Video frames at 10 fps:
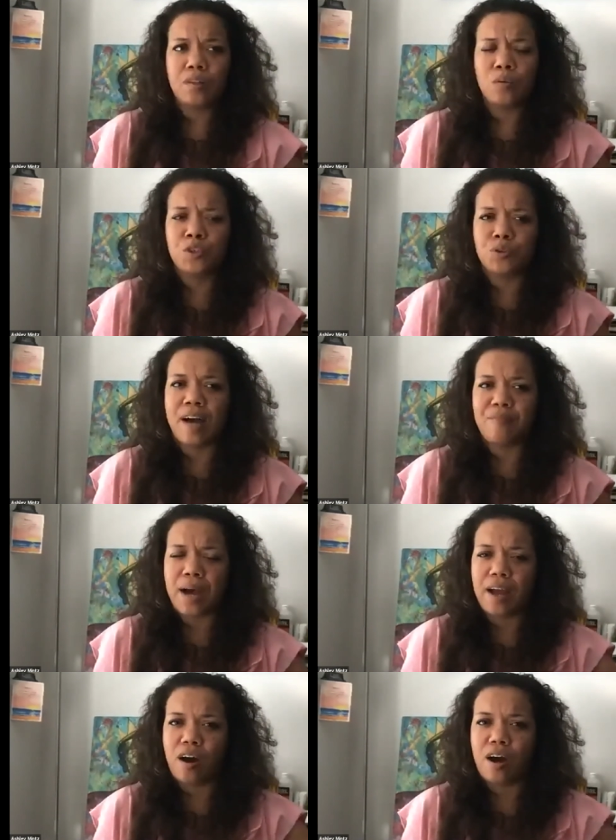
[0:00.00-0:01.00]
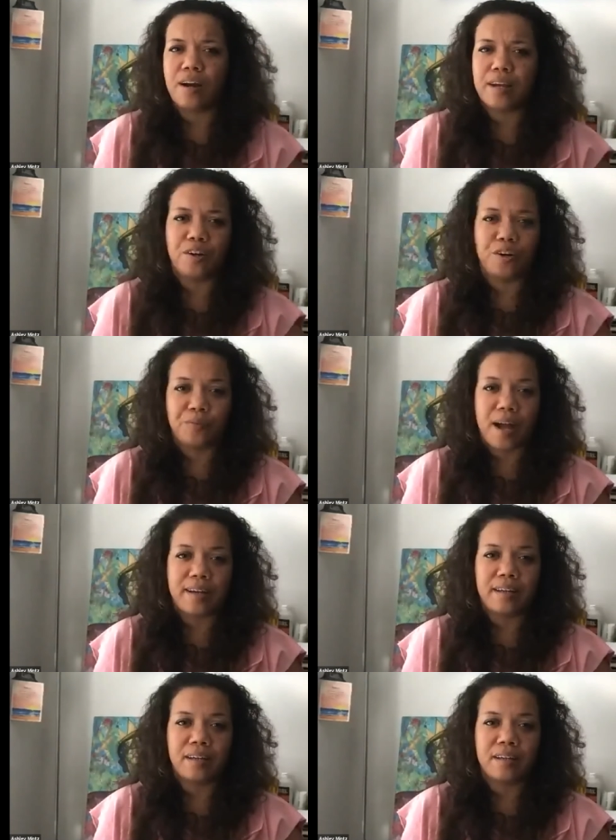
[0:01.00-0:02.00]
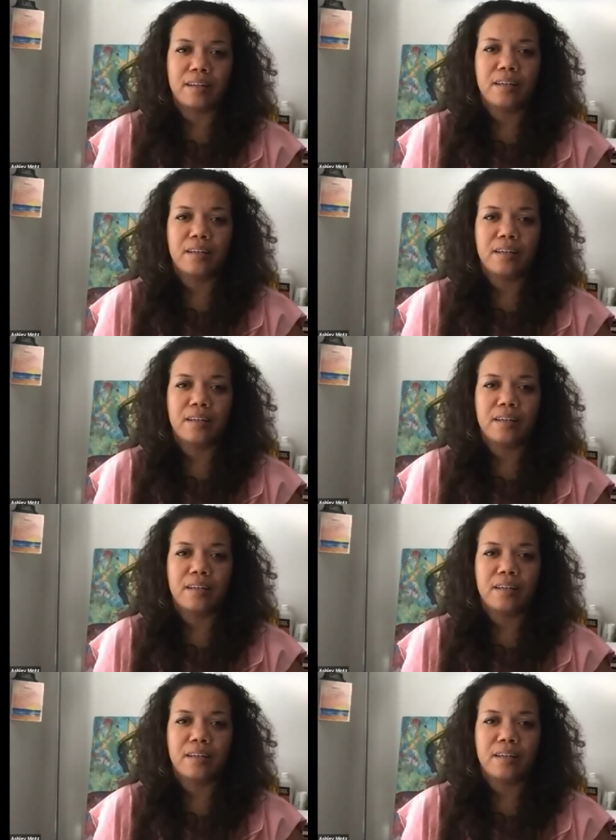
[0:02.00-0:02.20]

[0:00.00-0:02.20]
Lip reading: which will have my art and her writing,